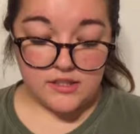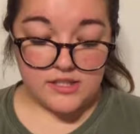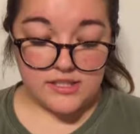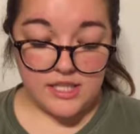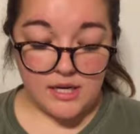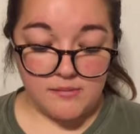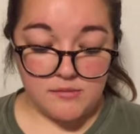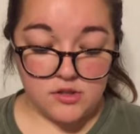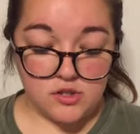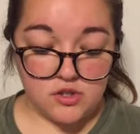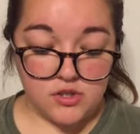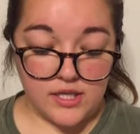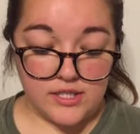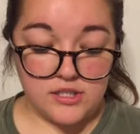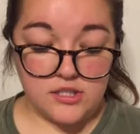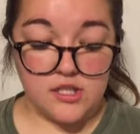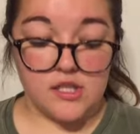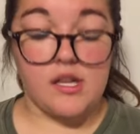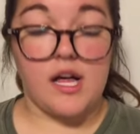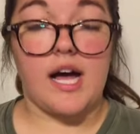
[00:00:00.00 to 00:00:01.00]
to demonstrate
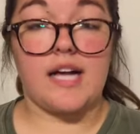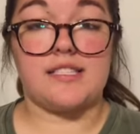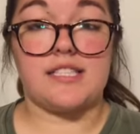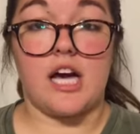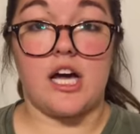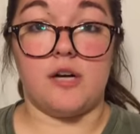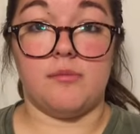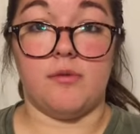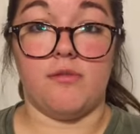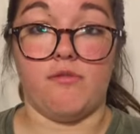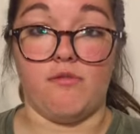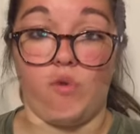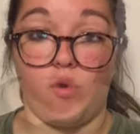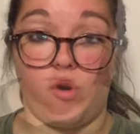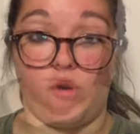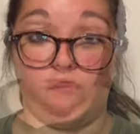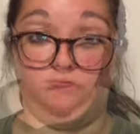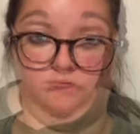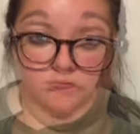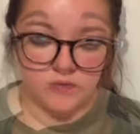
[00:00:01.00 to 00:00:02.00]
to the class how to
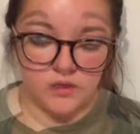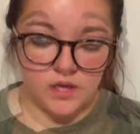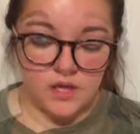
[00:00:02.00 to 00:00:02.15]
perform.